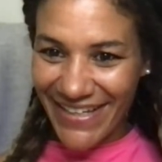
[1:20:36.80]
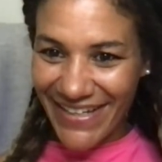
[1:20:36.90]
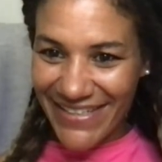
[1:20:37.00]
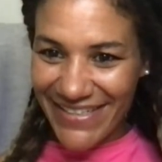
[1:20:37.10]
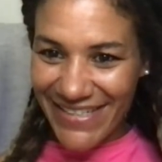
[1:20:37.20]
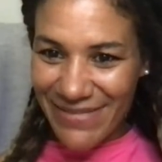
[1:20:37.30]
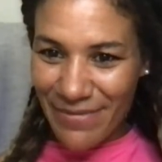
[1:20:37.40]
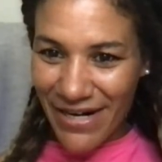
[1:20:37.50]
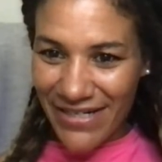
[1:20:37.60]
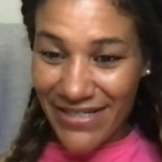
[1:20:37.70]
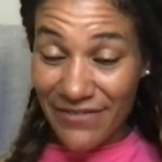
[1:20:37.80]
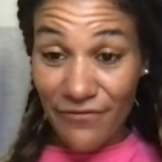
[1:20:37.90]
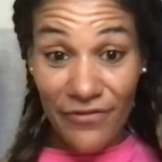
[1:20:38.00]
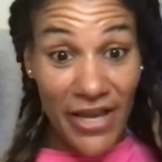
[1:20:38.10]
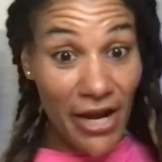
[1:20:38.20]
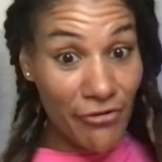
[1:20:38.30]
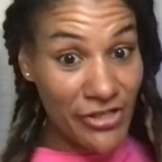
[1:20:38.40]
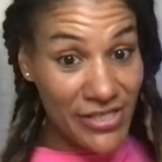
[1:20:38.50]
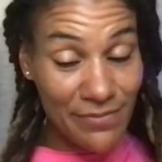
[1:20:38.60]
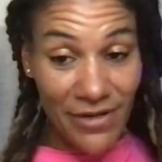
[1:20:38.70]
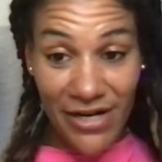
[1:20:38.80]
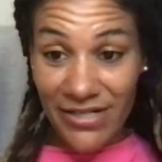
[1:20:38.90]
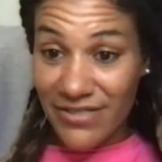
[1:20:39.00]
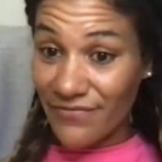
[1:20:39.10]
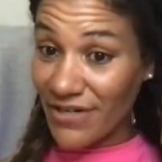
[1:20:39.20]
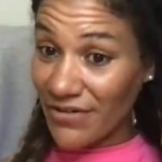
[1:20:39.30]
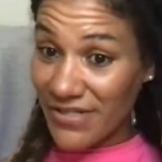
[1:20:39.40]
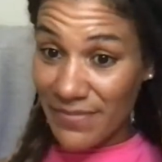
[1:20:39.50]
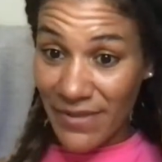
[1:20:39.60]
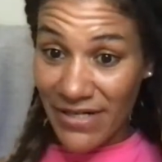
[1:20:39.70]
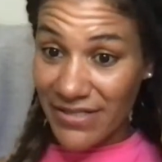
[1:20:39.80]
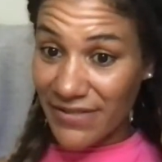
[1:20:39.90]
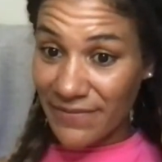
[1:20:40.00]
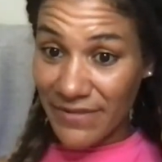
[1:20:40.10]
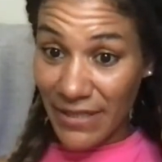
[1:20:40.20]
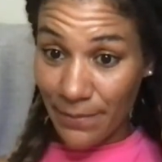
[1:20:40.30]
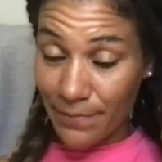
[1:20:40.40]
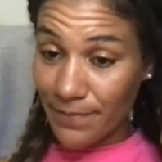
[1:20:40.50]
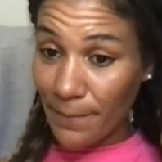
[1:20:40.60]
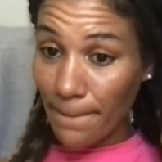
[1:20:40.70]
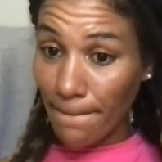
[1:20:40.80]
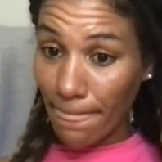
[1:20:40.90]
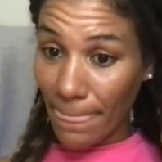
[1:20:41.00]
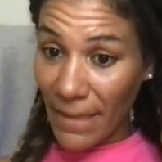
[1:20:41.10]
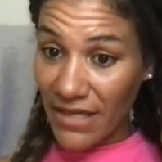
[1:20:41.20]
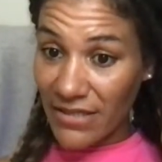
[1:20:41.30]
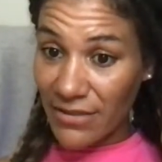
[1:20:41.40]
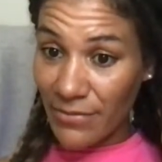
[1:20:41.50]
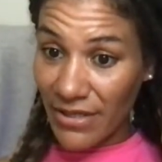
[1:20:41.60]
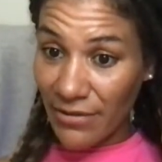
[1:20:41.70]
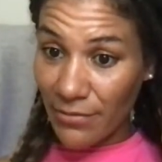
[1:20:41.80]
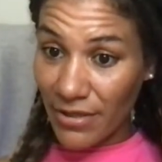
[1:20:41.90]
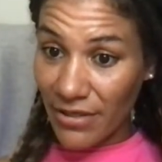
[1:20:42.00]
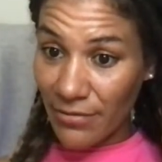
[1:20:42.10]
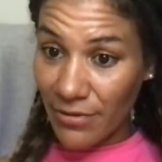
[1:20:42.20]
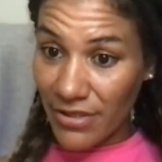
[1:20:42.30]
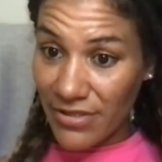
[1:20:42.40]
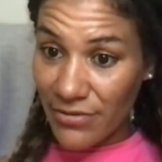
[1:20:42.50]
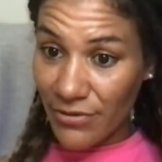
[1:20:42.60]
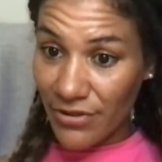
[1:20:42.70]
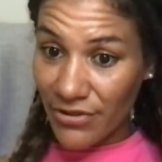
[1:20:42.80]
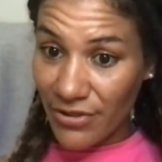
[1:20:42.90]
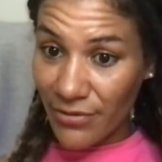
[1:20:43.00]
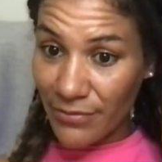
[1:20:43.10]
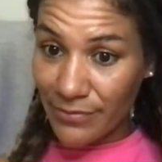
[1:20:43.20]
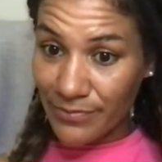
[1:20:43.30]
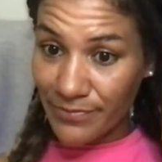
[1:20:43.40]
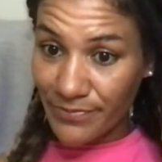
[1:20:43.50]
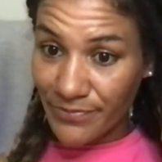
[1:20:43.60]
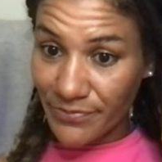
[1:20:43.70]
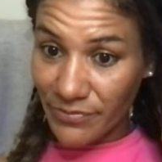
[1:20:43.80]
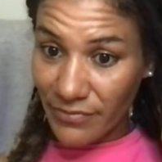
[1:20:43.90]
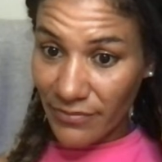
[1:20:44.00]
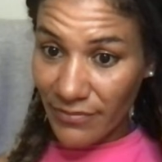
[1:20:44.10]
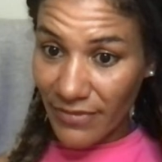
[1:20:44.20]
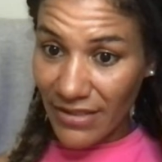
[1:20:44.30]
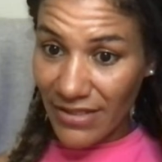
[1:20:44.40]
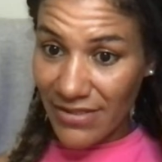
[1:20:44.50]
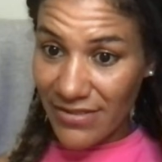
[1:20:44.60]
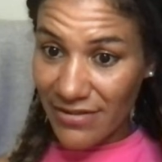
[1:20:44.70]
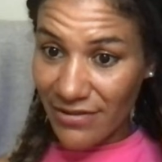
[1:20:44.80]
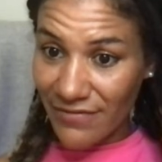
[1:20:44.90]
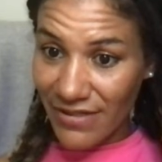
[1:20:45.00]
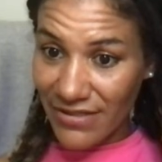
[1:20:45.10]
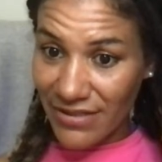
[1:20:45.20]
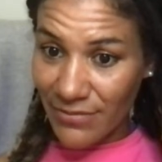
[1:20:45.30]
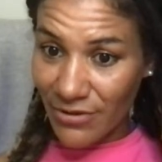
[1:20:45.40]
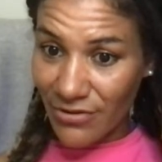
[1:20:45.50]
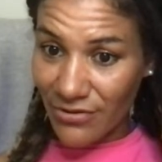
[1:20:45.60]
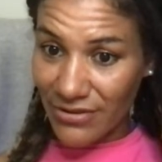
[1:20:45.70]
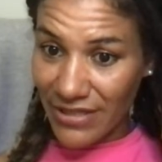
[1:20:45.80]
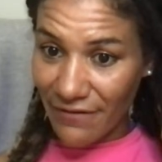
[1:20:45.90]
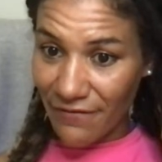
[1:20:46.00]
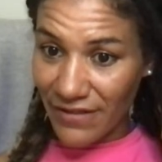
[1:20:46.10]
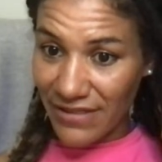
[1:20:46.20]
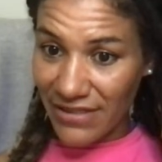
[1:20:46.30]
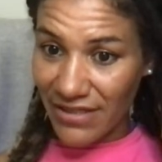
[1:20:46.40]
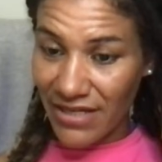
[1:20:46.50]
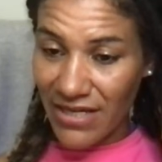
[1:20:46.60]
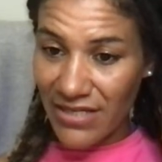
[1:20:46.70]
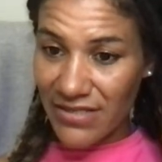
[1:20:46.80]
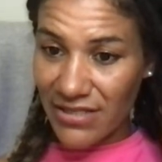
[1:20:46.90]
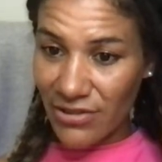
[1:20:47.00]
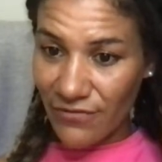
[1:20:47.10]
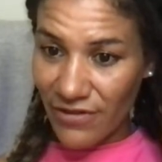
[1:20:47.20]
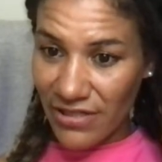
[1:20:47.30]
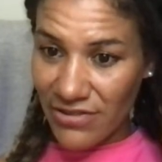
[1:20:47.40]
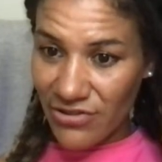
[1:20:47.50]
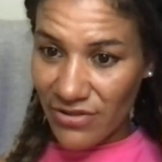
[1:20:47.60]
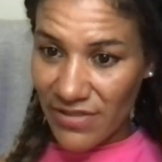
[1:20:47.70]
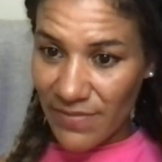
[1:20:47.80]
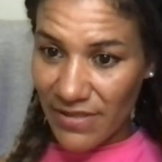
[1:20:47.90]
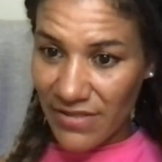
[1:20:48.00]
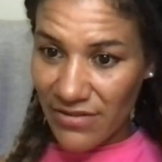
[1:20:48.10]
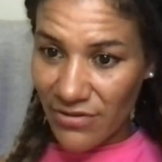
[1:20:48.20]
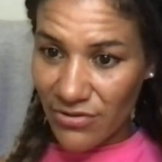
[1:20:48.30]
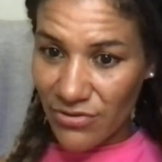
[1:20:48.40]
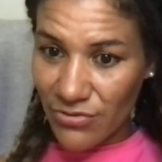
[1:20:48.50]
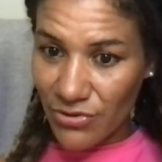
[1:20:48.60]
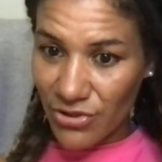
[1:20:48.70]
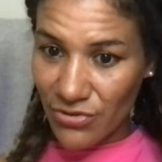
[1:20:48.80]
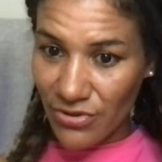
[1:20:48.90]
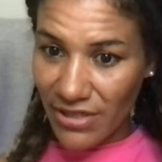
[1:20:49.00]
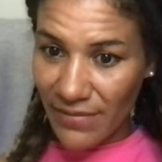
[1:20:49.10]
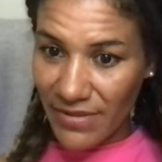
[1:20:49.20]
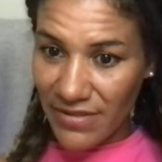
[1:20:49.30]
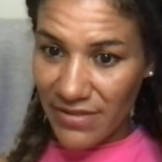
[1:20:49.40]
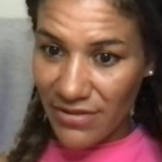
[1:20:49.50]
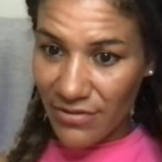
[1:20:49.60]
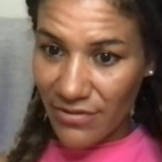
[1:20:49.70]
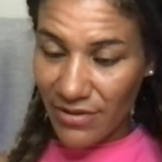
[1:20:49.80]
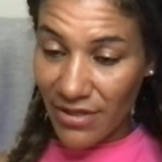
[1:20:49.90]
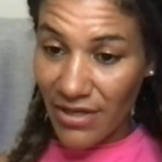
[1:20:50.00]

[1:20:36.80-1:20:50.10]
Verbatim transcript: Ratias Market, very smart, very smart. Yep, you made a way the world is going, you know. Yes, love Ratia Moko, definitely. See now, freelance trucker's place got two new cabins now,